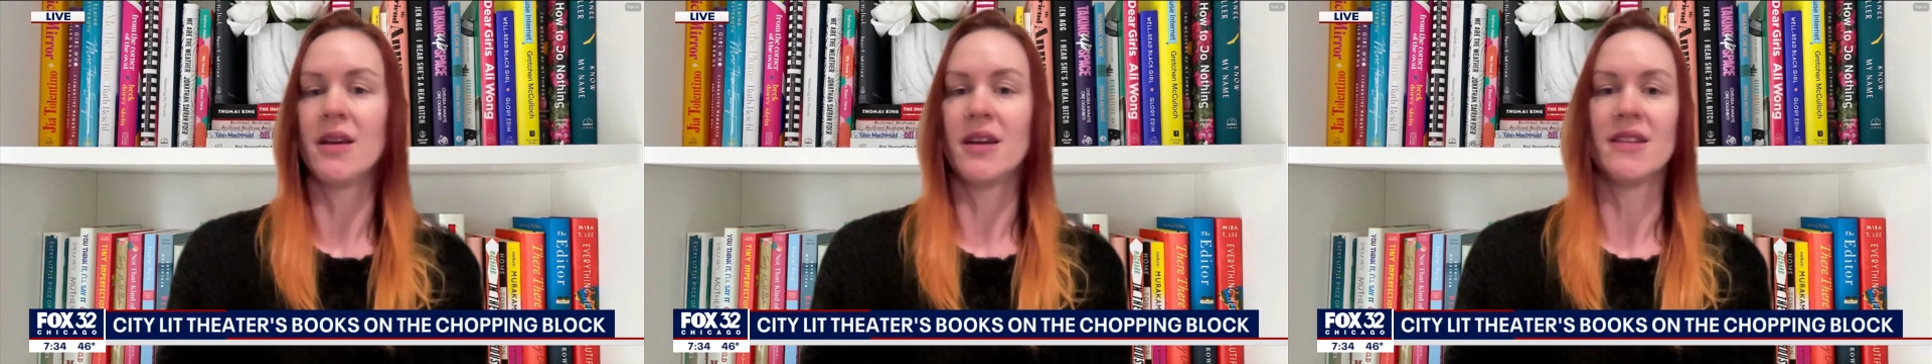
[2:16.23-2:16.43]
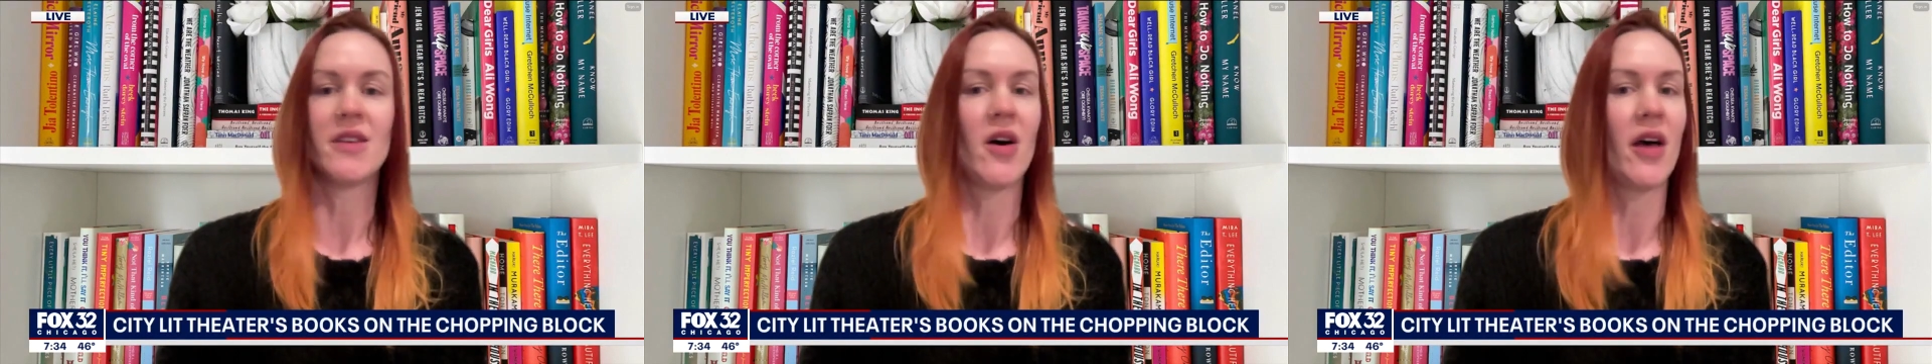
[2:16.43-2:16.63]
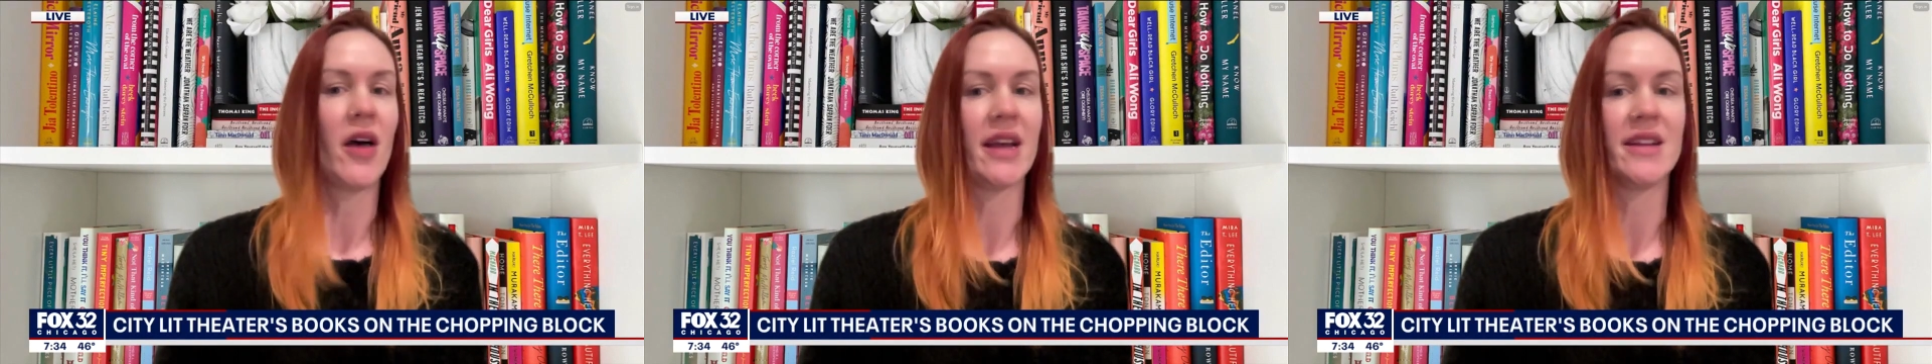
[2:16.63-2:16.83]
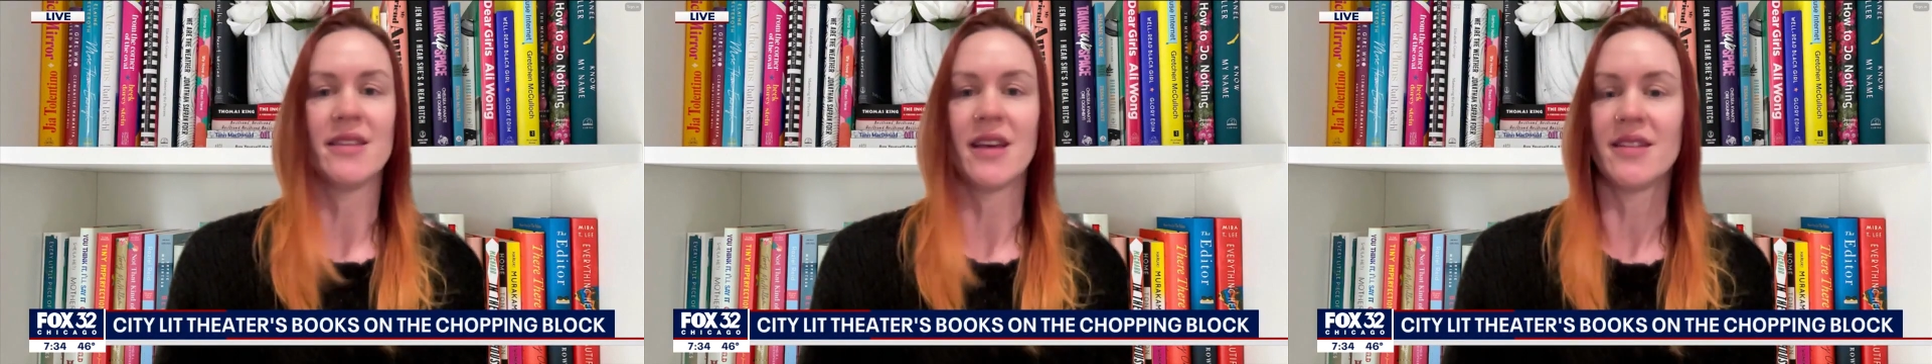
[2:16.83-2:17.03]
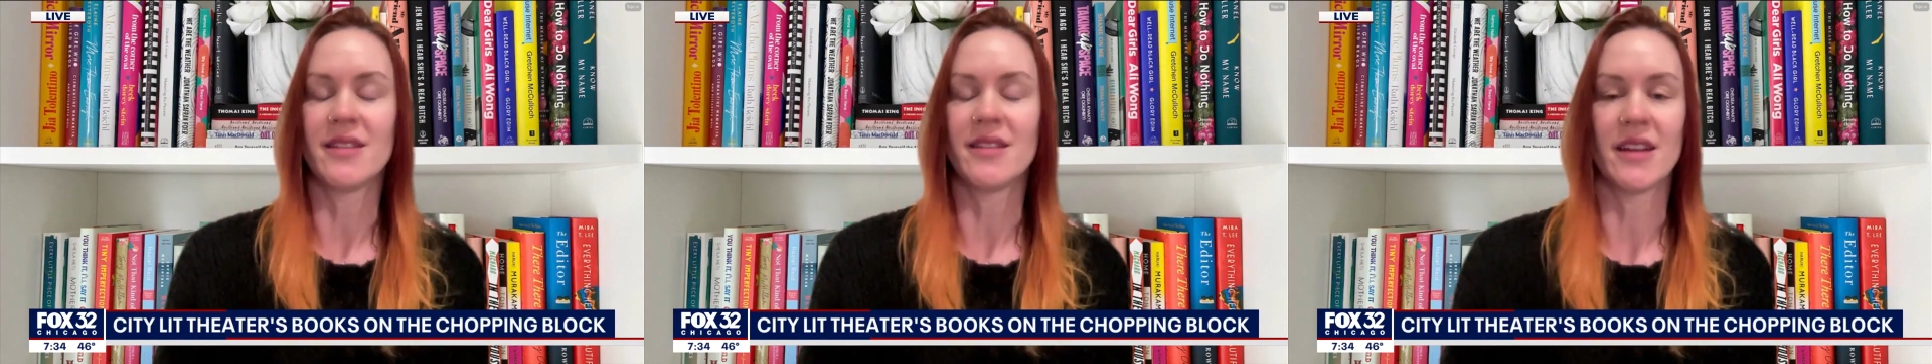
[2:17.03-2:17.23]
it's all
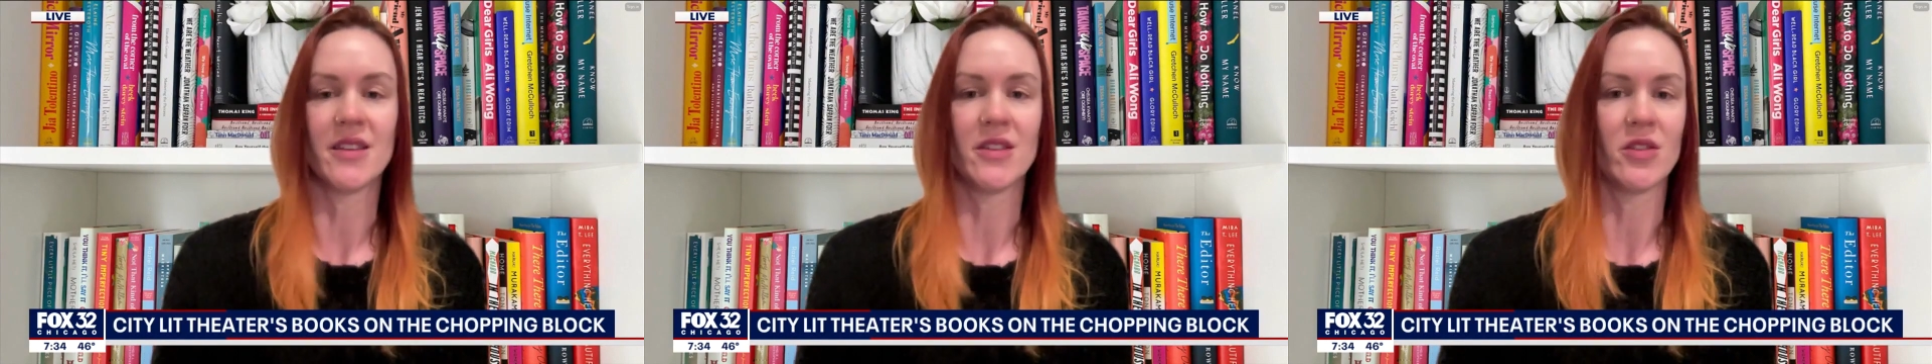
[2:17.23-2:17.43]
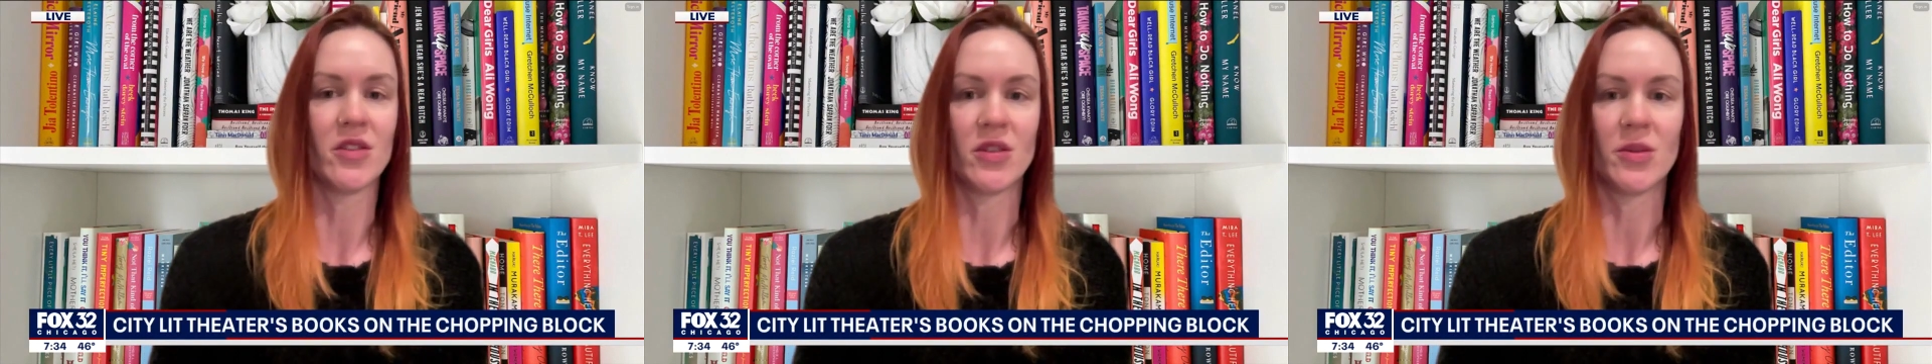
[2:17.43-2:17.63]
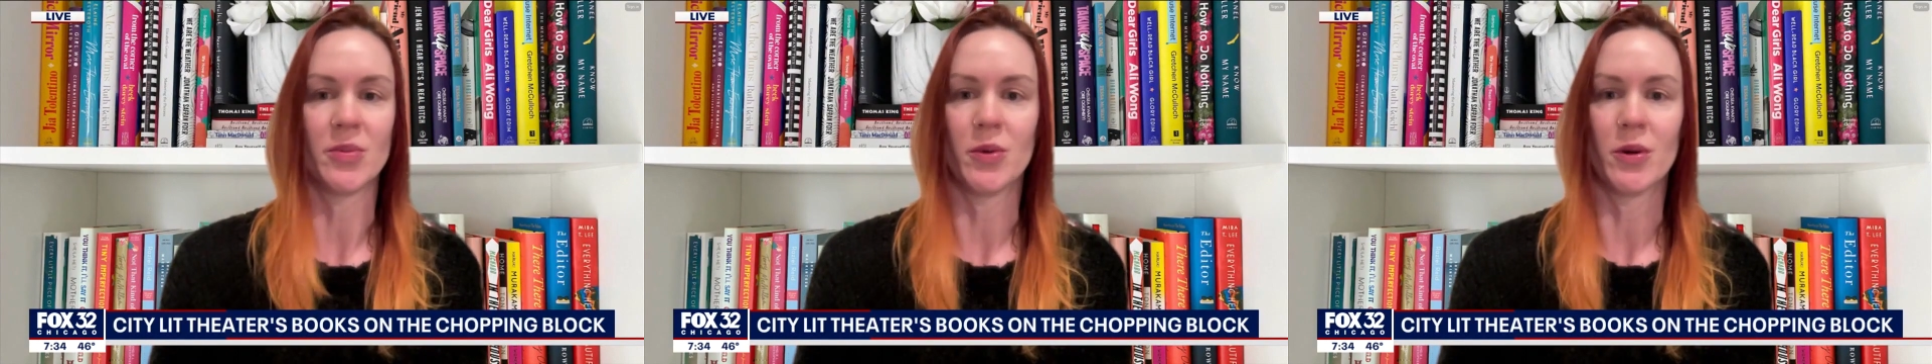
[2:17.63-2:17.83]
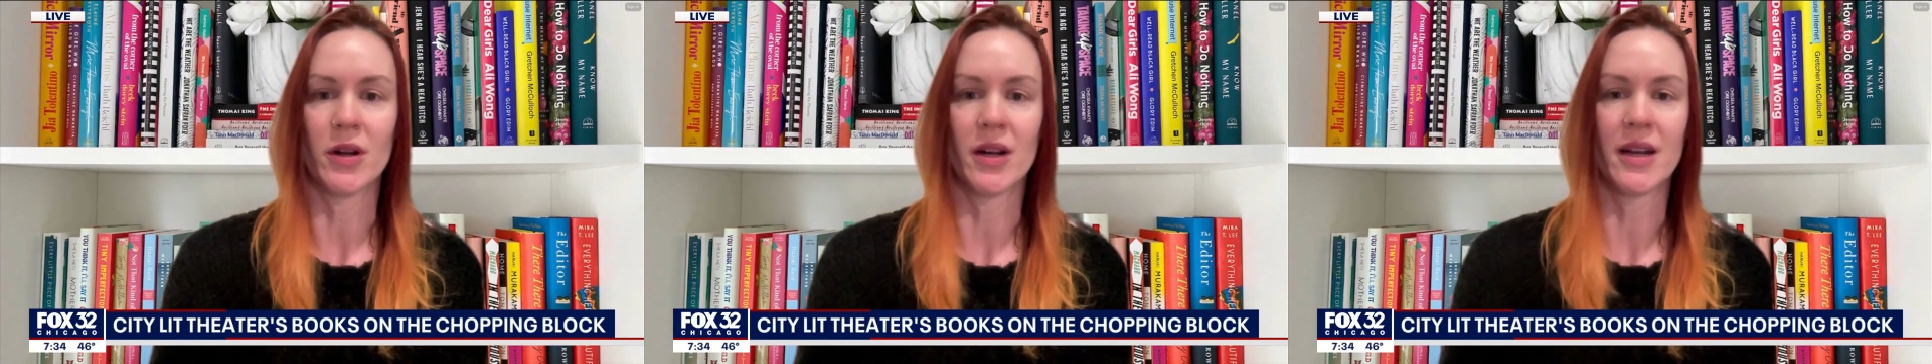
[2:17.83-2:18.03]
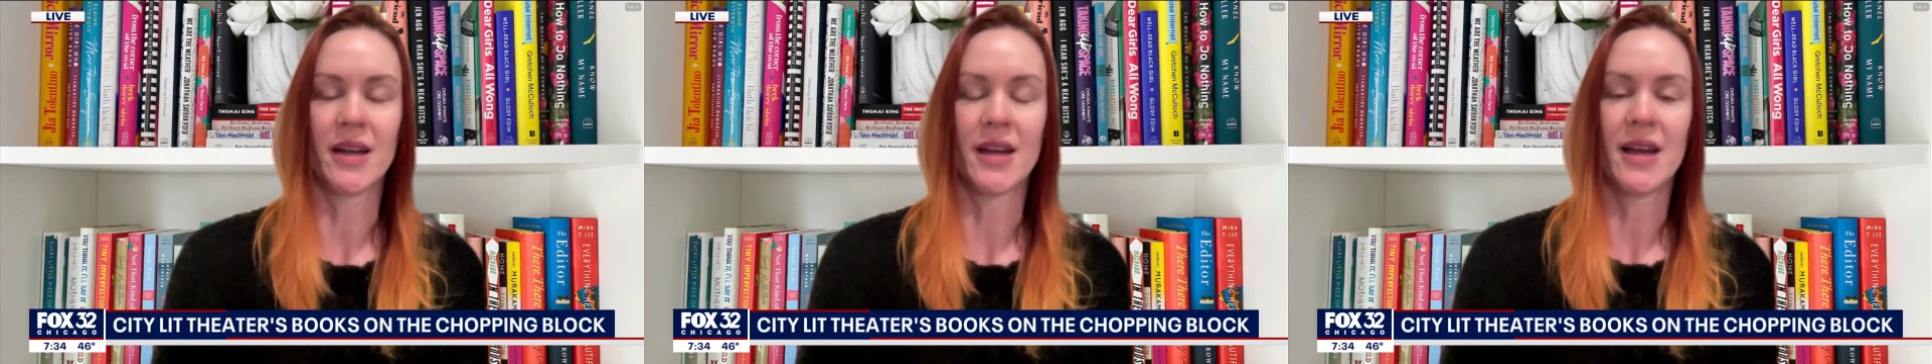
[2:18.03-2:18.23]
anti-censorship work